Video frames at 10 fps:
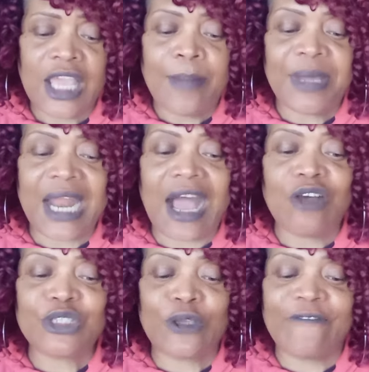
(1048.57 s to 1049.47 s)
But I
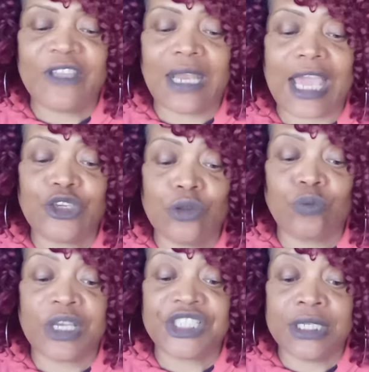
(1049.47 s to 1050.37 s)
also feel like you're
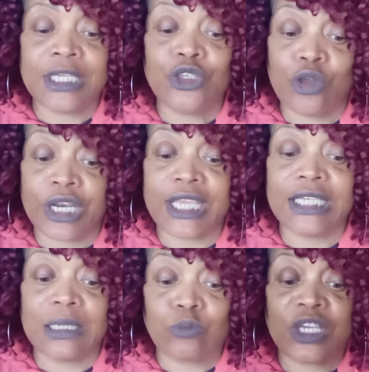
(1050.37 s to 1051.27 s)
rushing in. You're going to
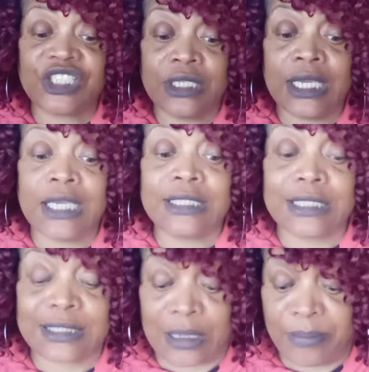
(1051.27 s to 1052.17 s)
end up rushing into
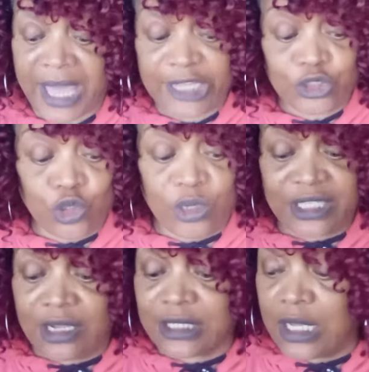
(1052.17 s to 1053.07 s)
somebody too, because
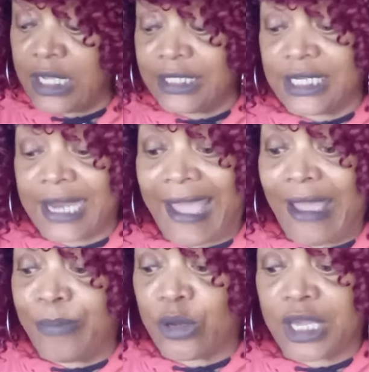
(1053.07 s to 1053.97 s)
there's an
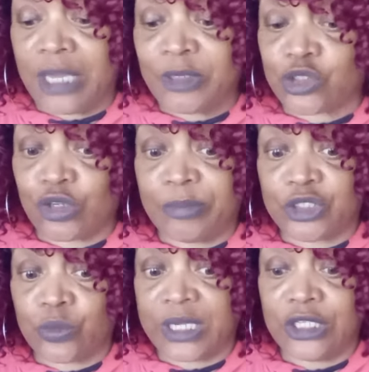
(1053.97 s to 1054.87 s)
undeniable chemistry
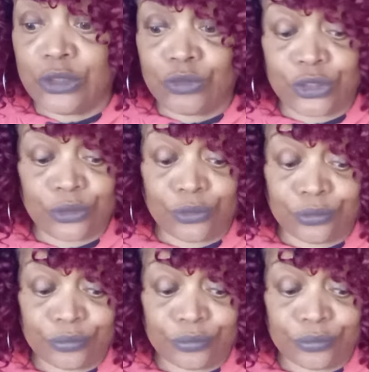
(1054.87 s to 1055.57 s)
between you two.